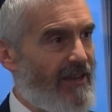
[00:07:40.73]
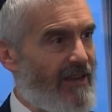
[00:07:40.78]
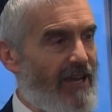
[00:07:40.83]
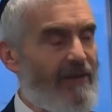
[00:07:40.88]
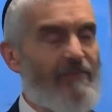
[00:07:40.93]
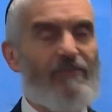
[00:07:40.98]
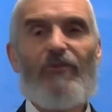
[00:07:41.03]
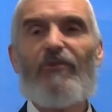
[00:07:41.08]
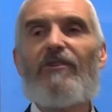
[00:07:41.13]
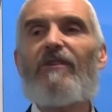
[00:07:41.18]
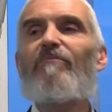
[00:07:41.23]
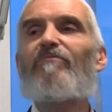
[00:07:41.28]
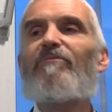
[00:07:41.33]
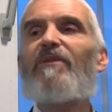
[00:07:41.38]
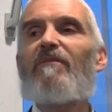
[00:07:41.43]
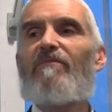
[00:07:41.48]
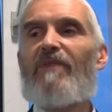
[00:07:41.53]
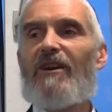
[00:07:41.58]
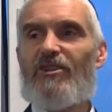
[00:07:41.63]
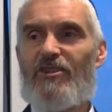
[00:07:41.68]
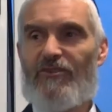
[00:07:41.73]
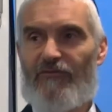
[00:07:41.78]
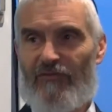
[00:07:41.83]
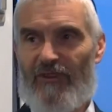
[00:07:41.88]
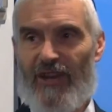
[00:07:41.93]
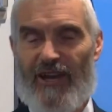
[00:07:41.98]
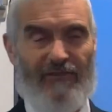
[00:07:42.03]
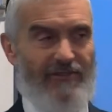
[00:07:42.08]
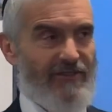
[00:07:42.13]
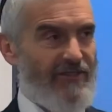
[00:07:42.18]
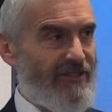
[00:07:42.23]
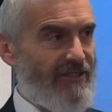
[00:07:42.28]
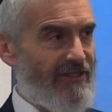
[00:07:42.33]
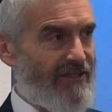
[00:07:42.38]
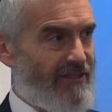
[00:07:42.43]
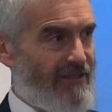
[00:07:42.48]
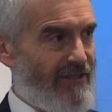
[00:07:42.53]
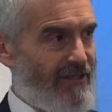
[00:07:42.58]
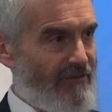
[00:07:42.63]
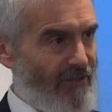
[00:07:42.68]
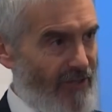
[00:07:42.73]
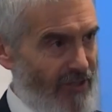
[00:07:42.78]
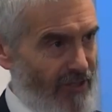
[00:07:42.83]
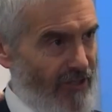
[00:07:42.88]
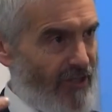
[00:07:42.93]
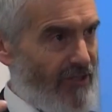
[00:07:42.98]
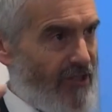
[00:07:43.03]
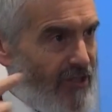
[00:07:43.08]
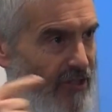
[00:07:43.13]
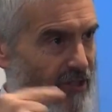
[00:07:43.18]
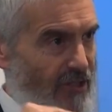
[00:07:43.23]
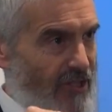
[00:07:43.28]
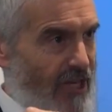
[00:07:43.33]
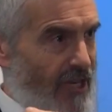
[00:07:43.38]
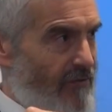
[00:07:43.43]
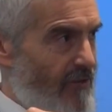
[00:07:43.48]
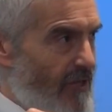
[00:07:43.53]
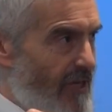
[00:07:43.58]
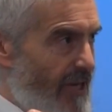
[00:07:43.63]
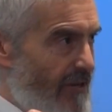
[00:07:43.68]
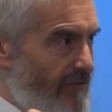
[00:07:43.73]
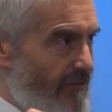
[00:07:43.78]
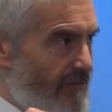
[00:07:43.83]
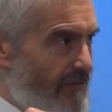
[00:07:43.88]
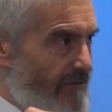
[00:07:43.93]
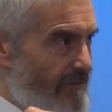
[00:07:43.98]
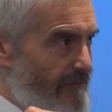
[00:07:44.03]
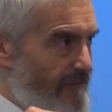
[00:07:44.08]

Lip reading: and bought a big bunch of flowers for the doctors who saved her life.